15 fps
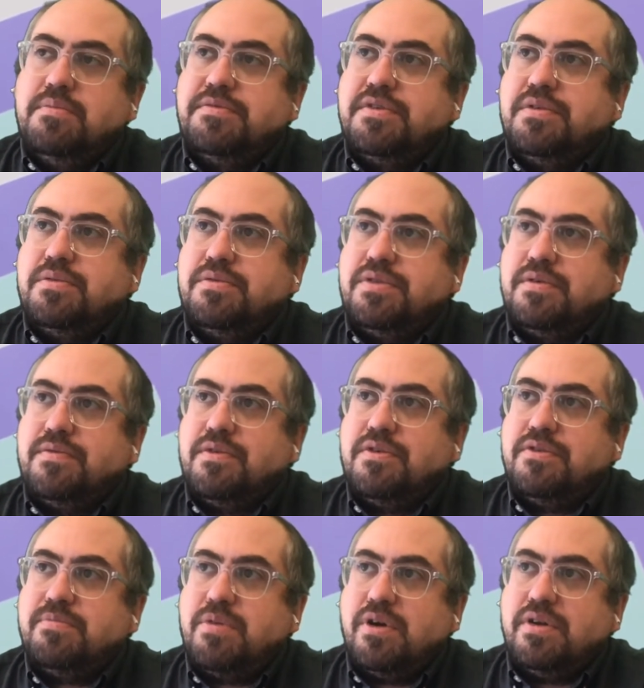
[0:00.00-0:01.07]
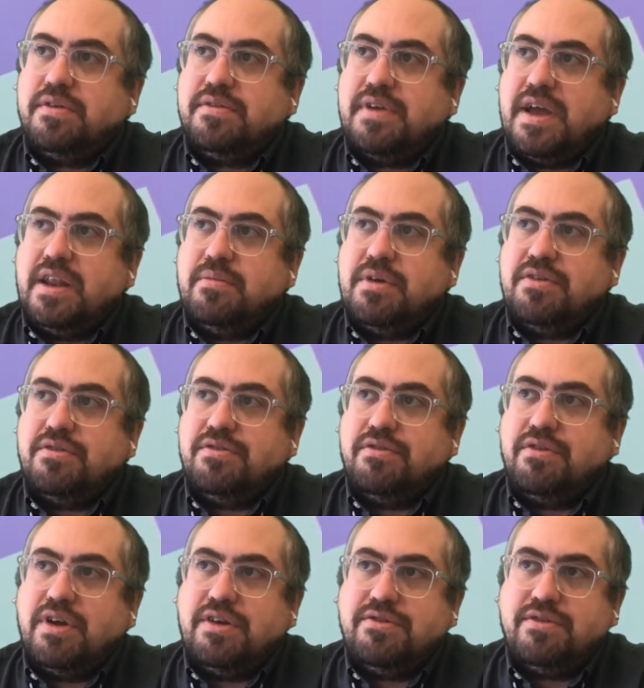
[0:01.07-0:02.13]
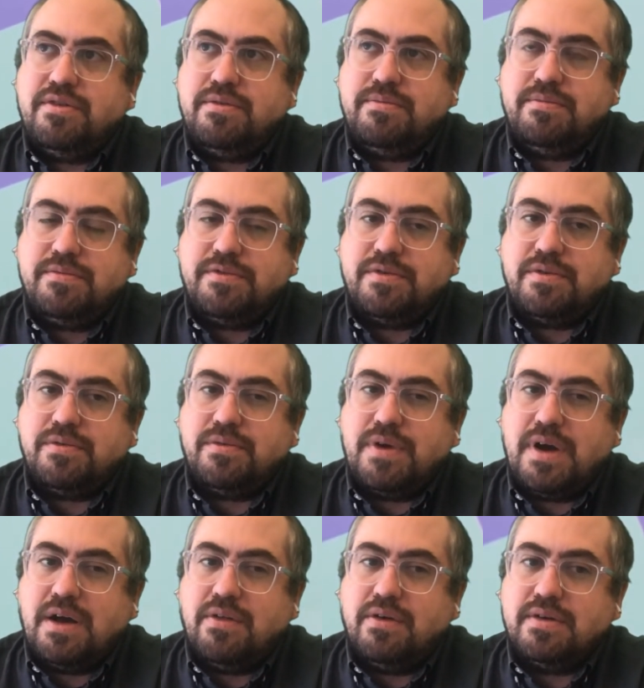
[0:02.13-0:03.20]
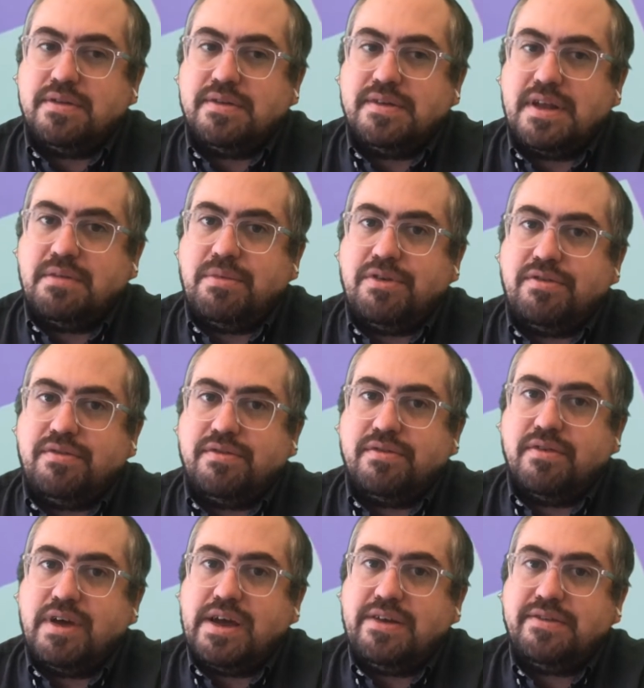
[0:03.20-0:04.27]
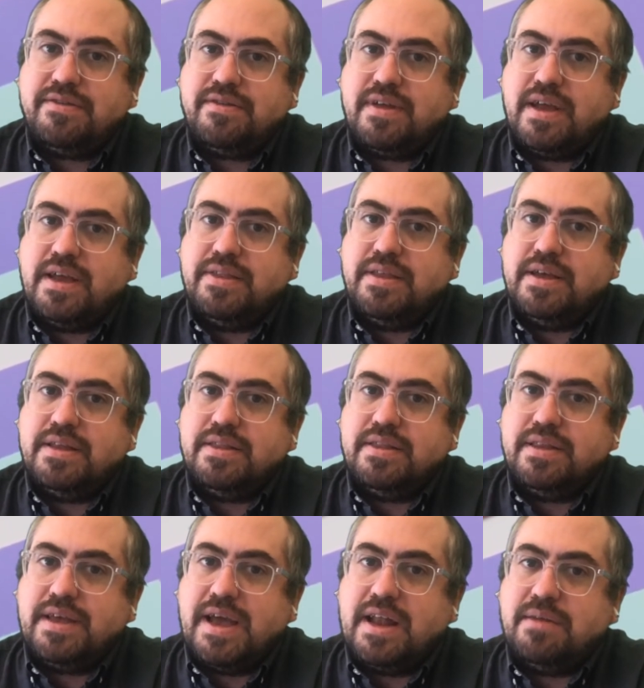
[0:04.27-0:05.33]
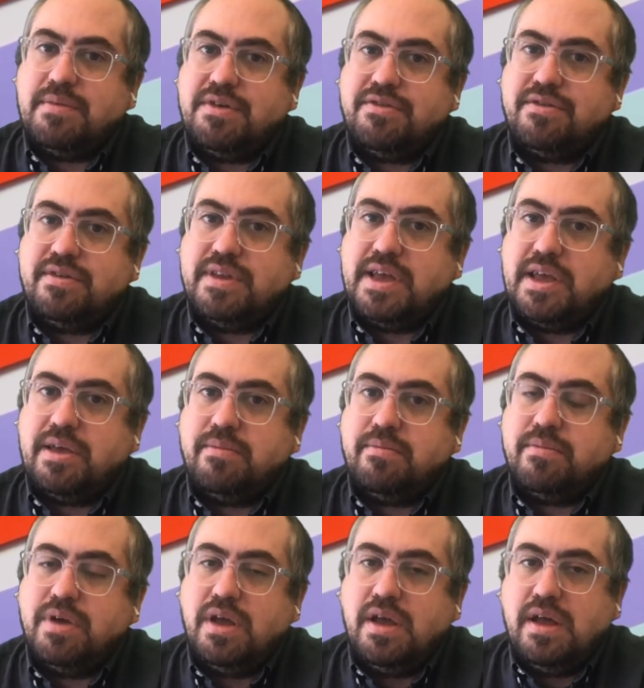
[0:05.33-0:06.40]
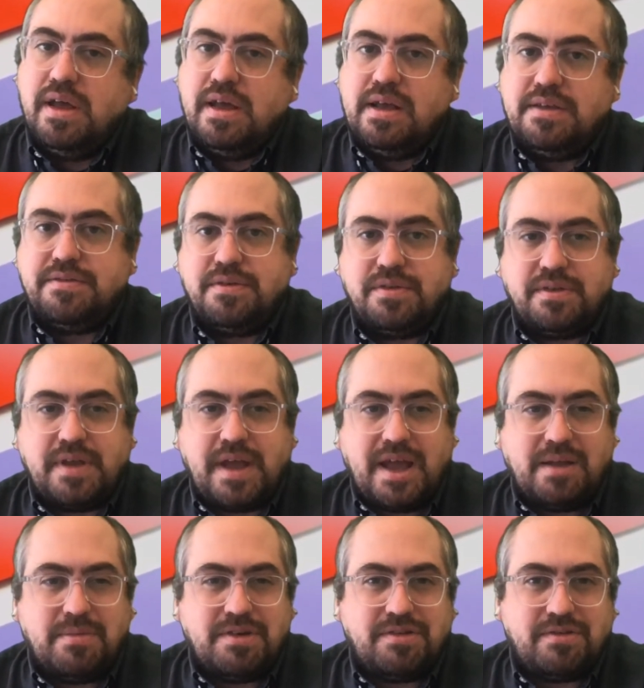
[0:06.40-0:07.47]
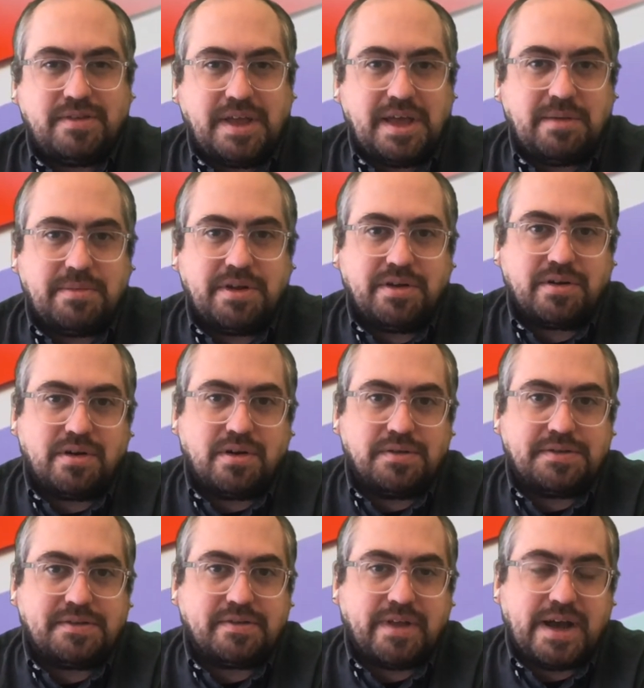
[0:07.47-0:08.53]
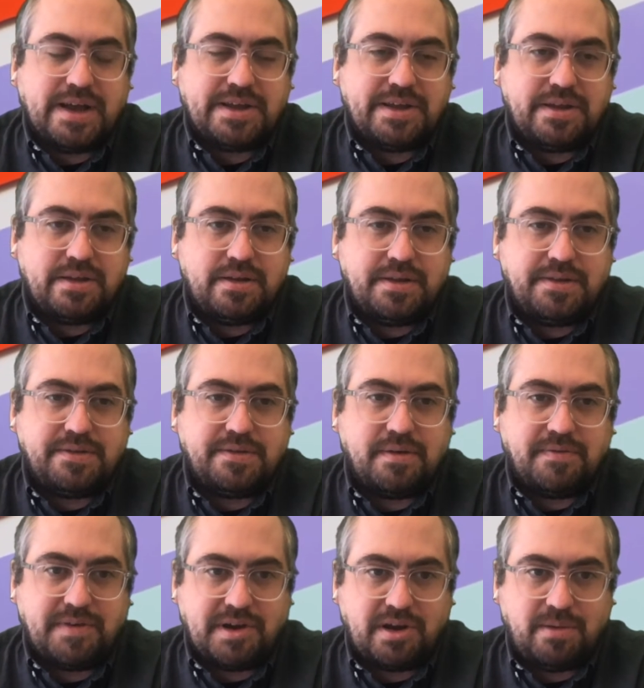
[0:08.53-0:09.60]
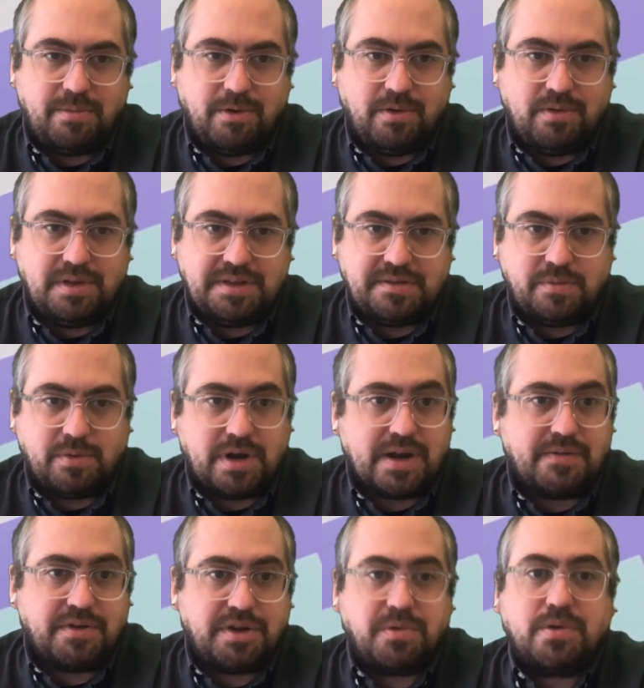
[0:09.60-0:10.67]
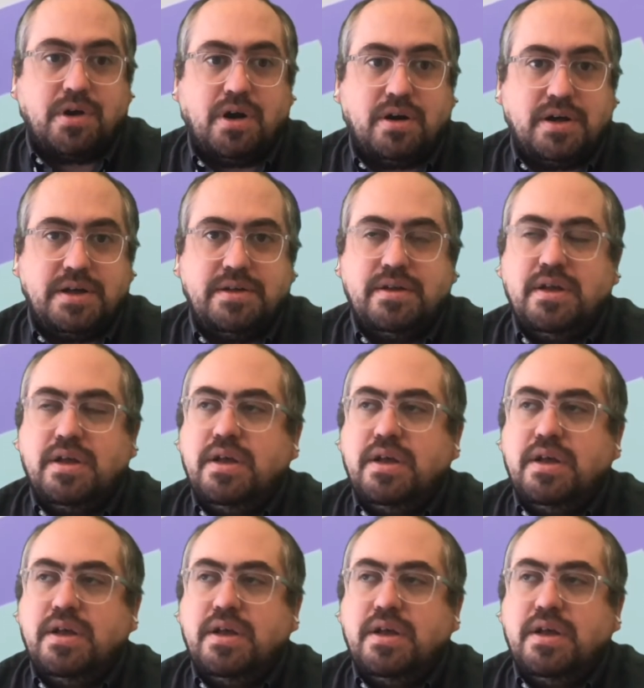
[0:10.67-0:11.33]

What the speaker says: So the first part is the animation duration. So how long does animations last? And then the animation name. And so the animation name here called slide in is a variable. It's whatever you call it.